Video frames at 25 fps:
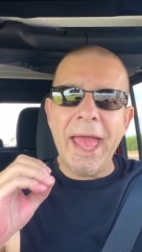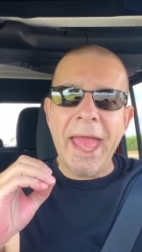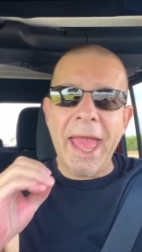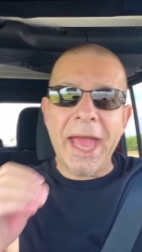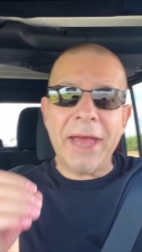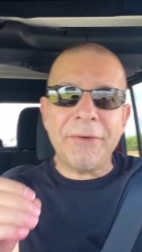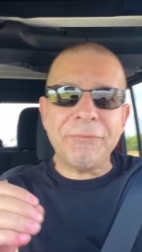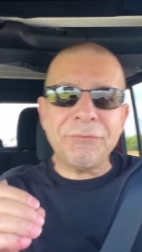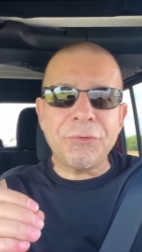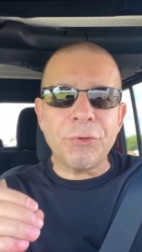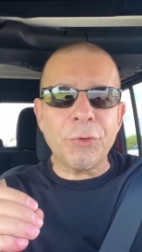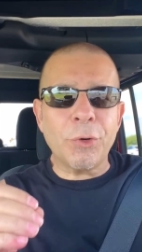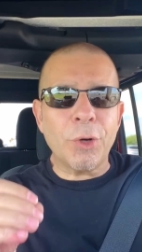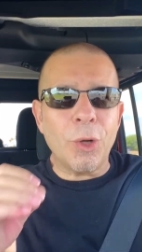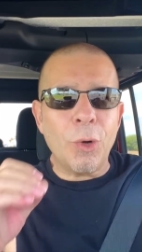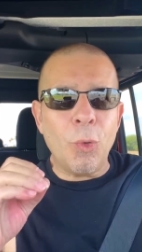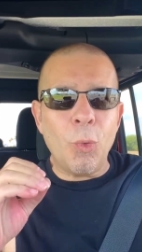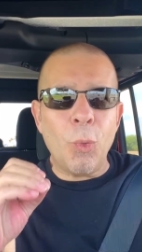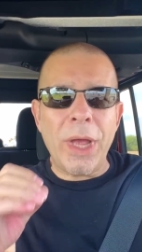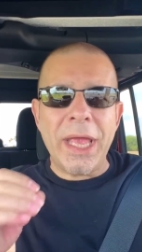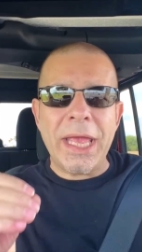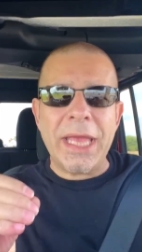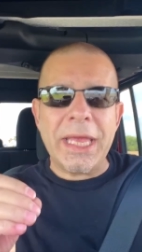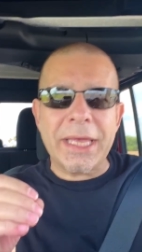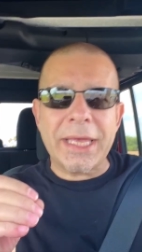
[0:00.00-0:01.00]
After a
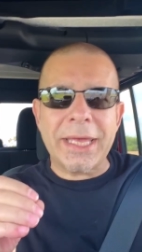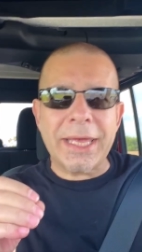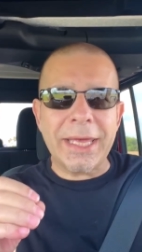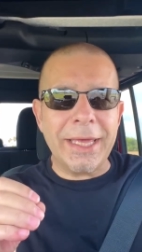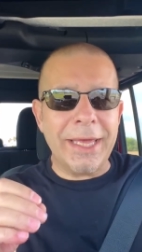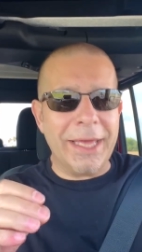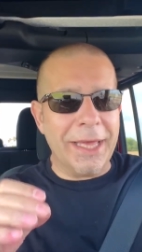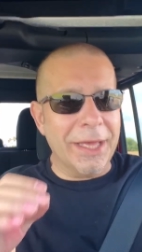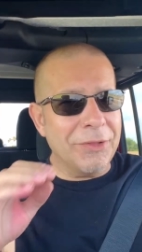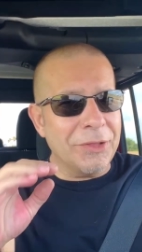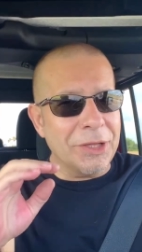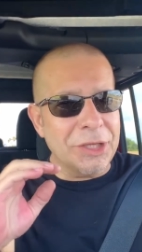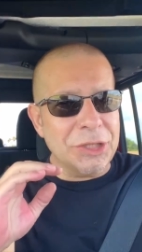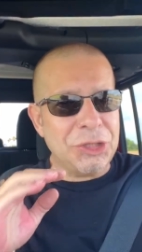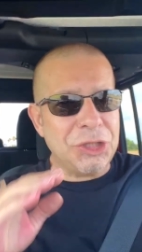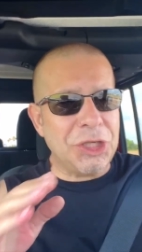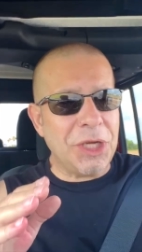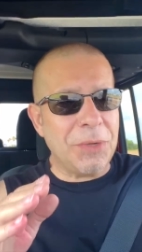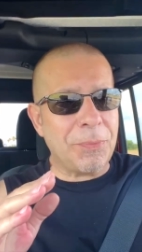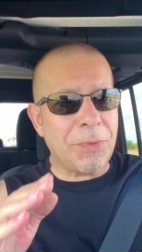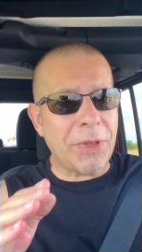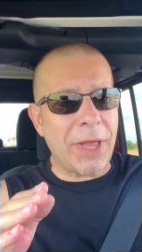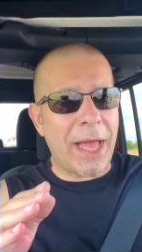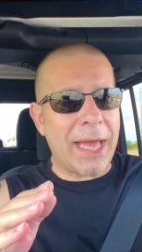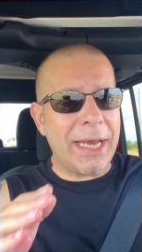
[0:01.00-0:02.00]
week in the
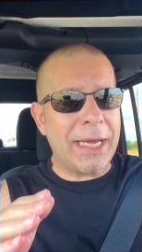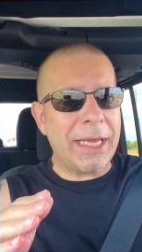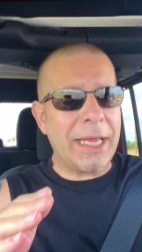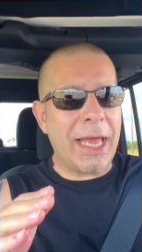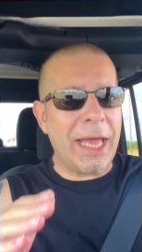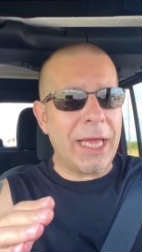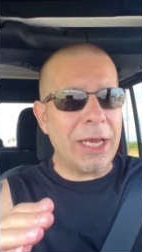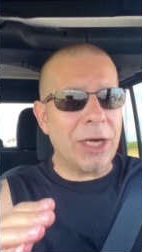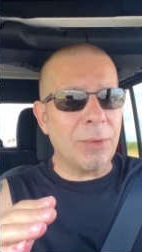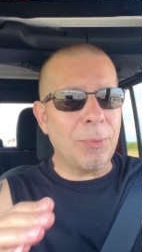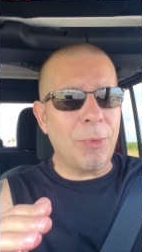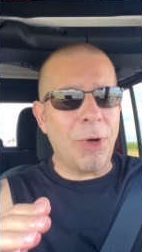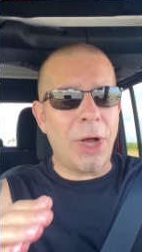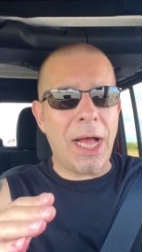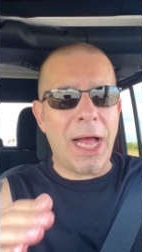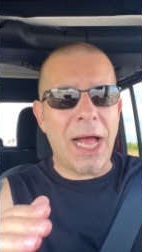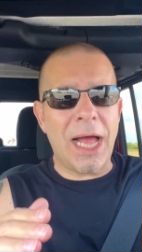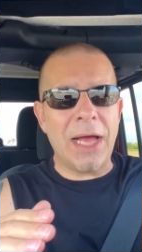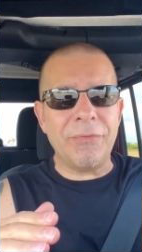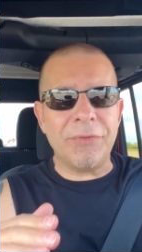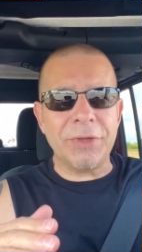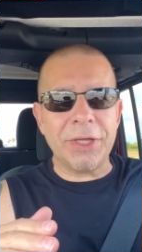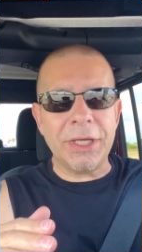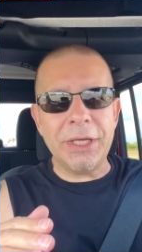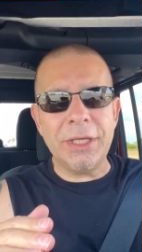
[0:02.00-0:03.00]
Jeep Gladiator
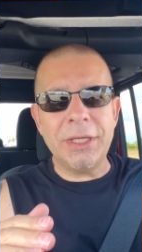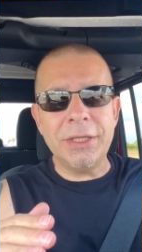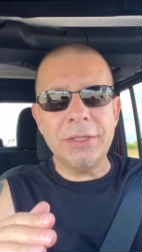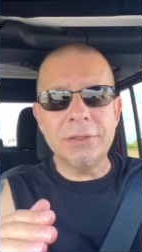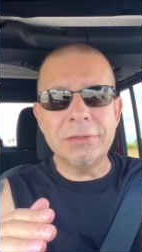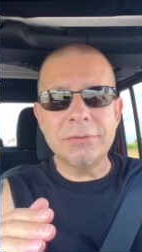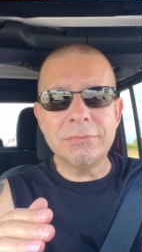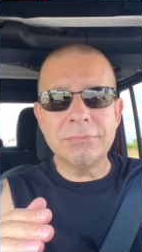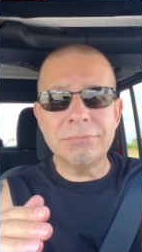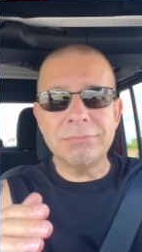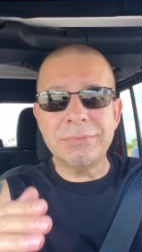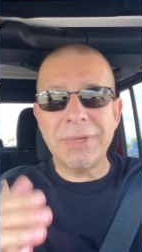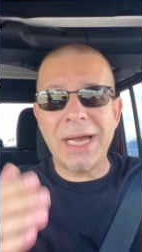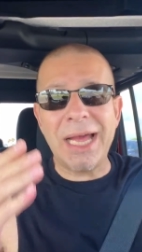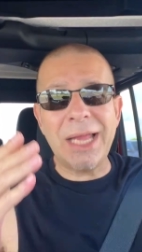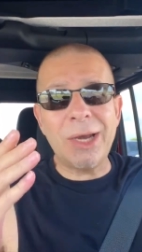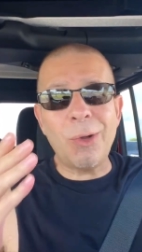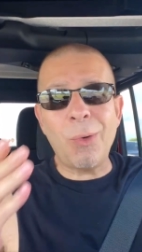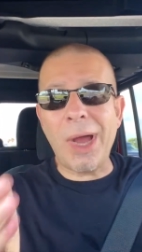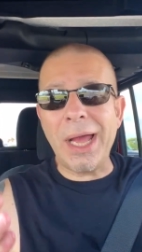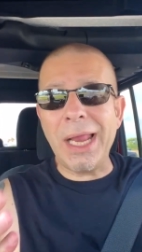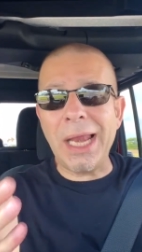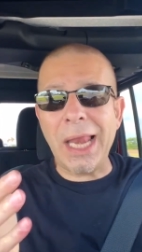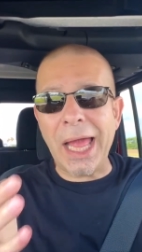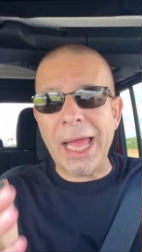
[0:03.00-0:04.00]
Mojave, how do
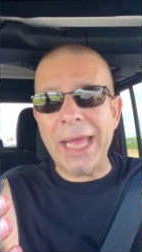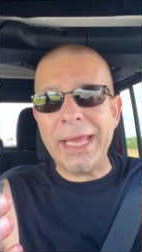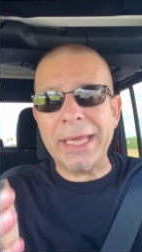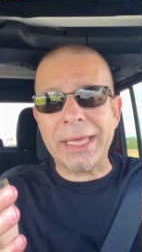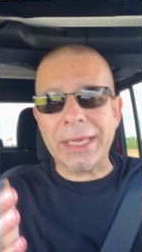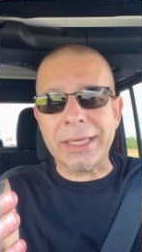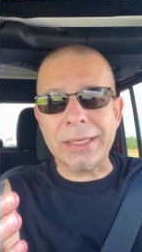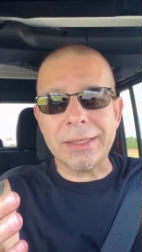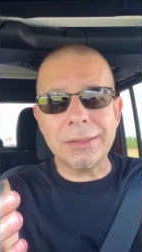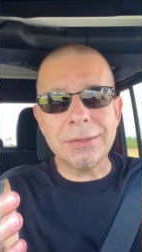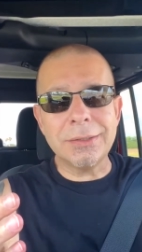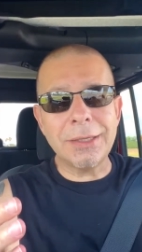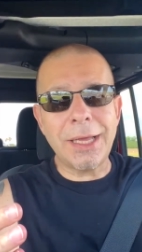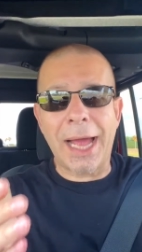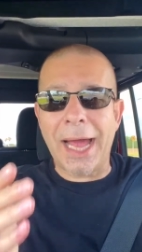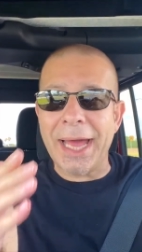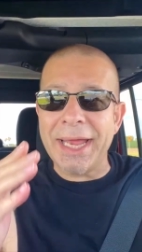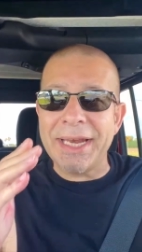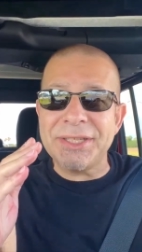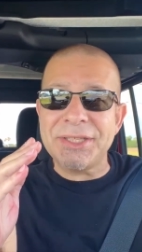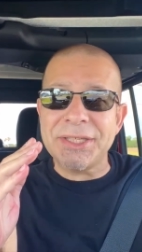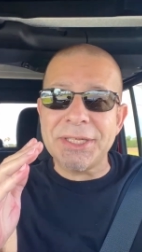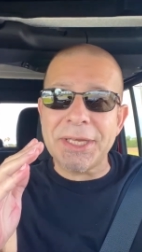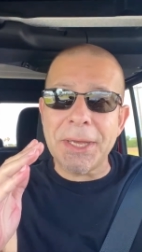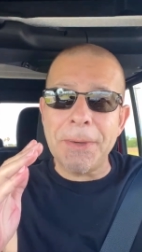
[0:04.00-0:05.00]
I like it? How
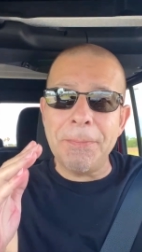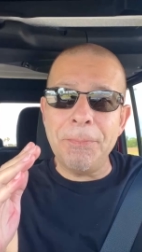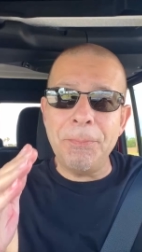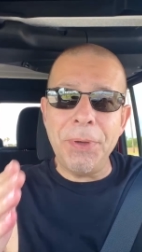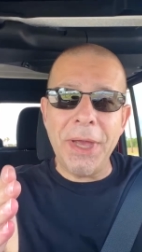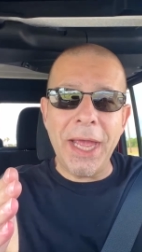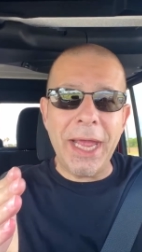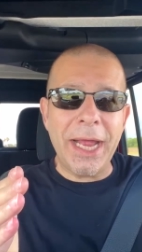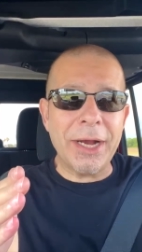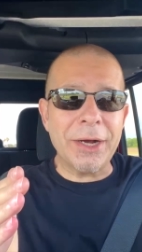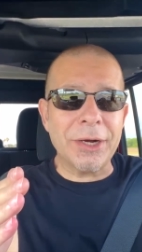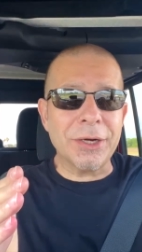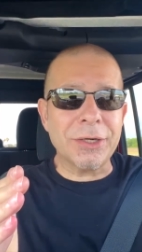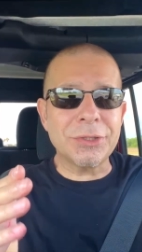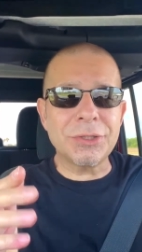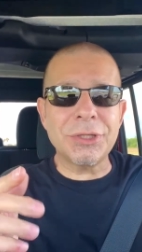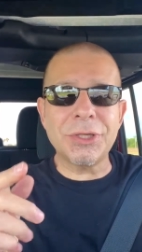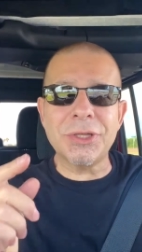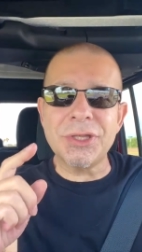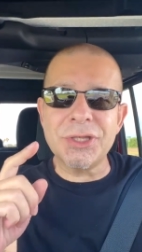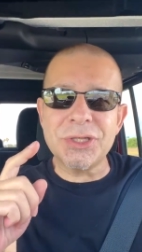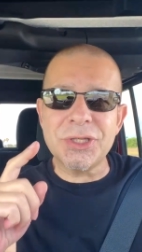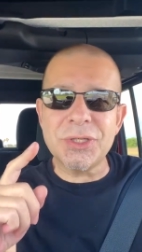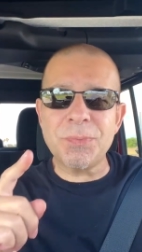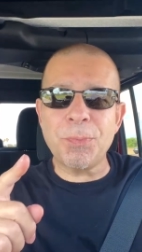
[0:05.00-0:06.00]
does it compare to
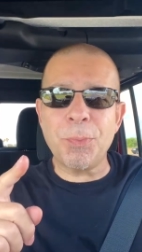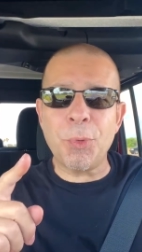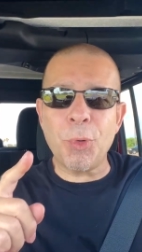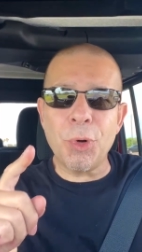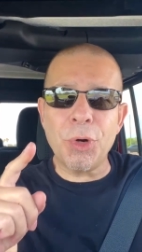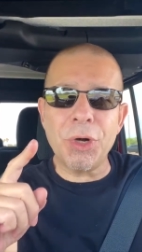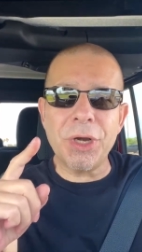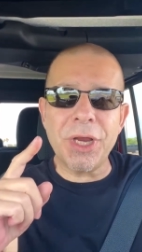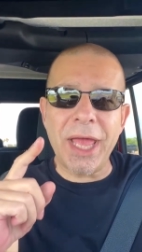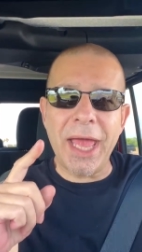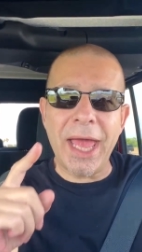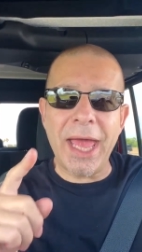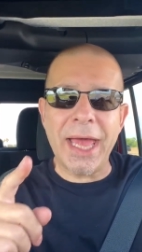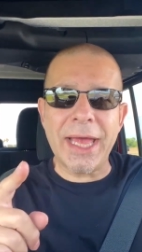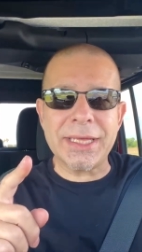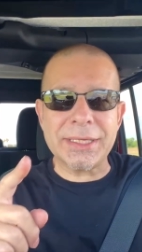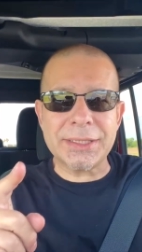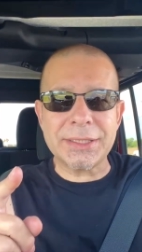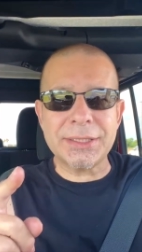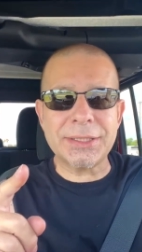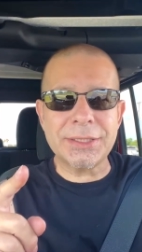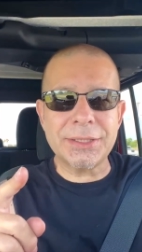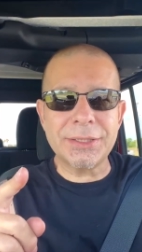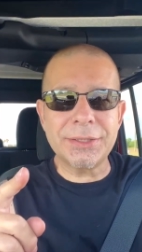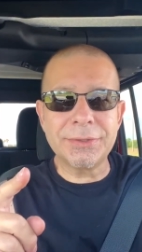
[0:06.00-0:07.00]
the Sport
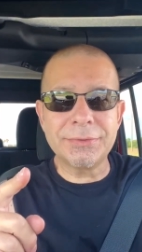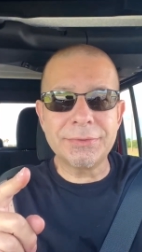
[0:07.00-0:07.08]
S?